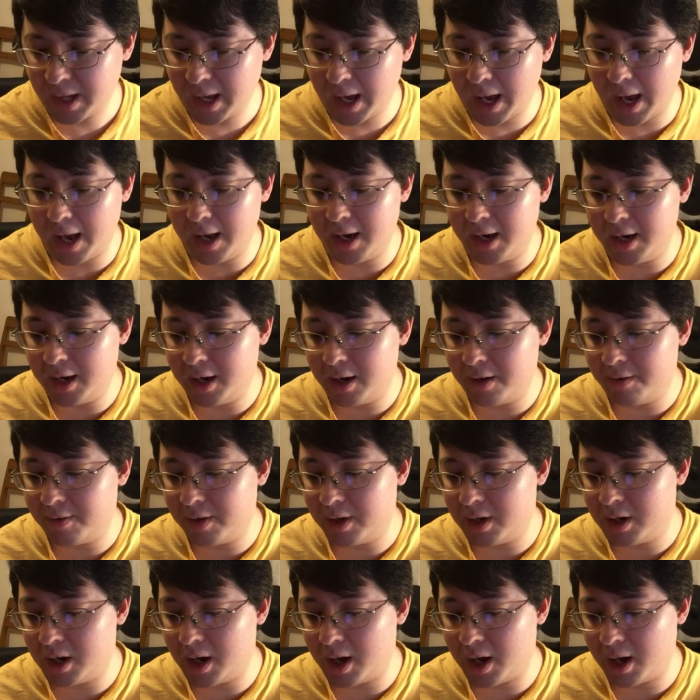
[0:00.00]
And it
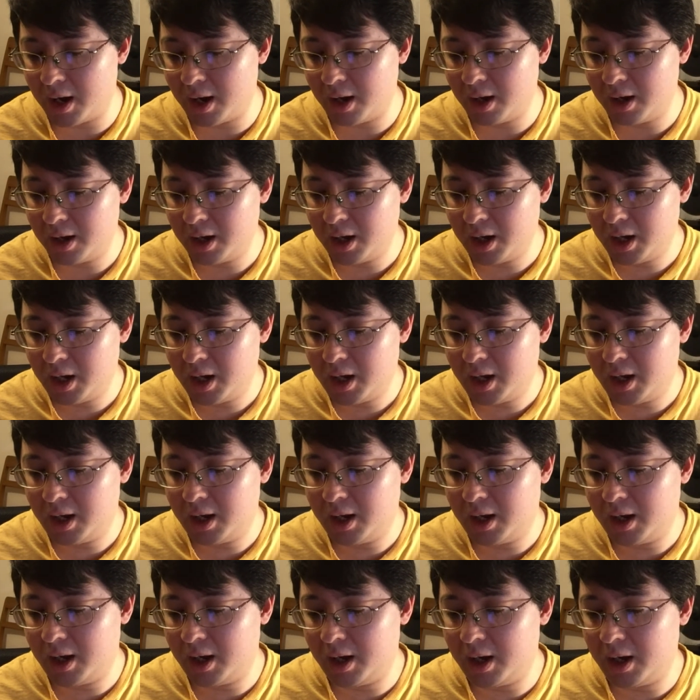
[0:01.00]
even,
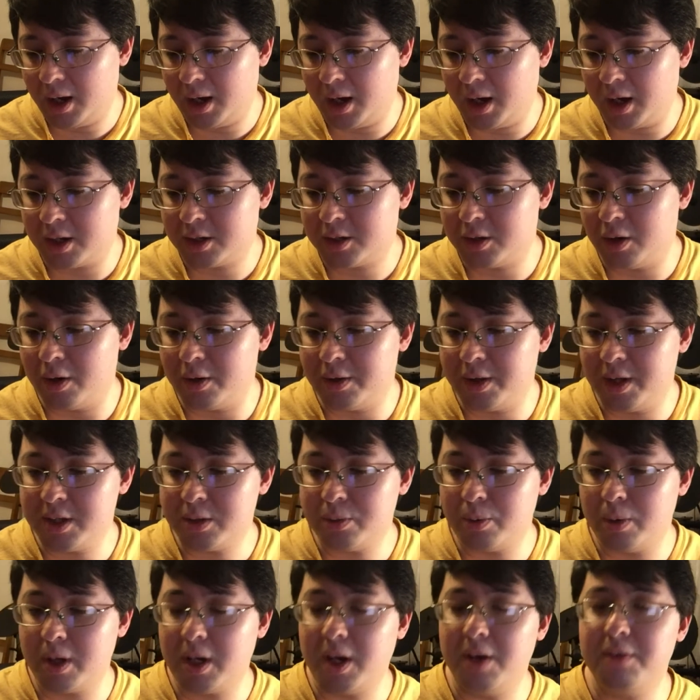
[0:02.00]
so
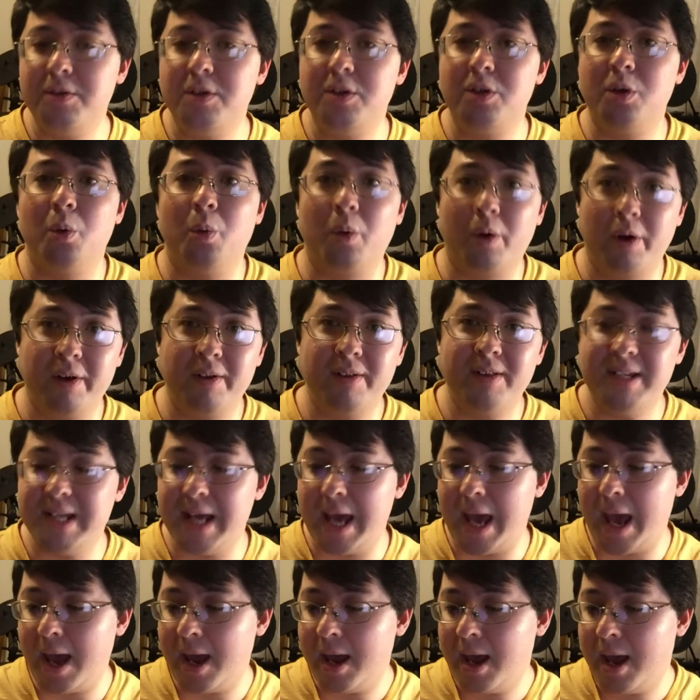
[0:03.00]
this one gives you the word of the
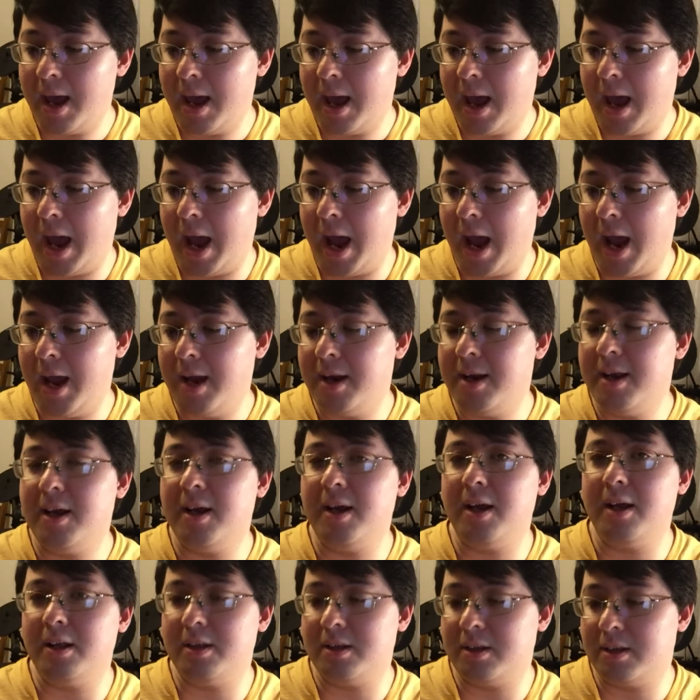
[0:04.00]
day, and
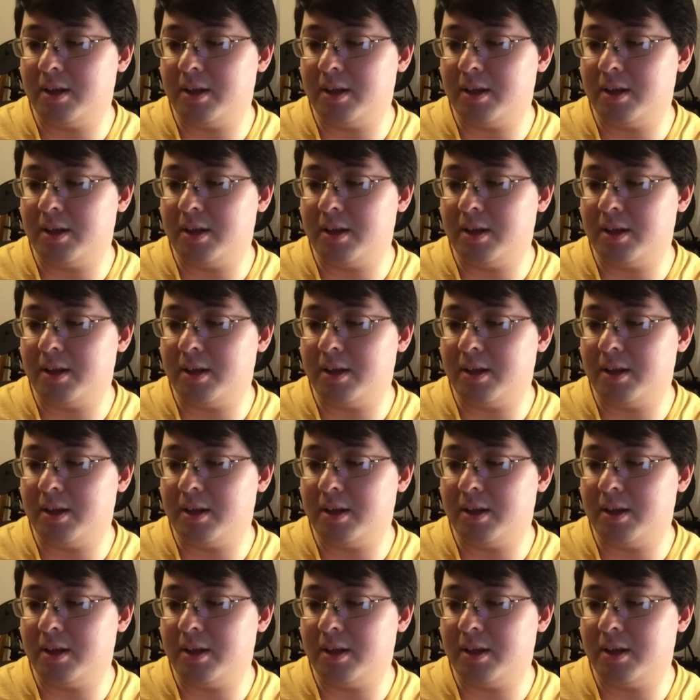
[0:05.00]
it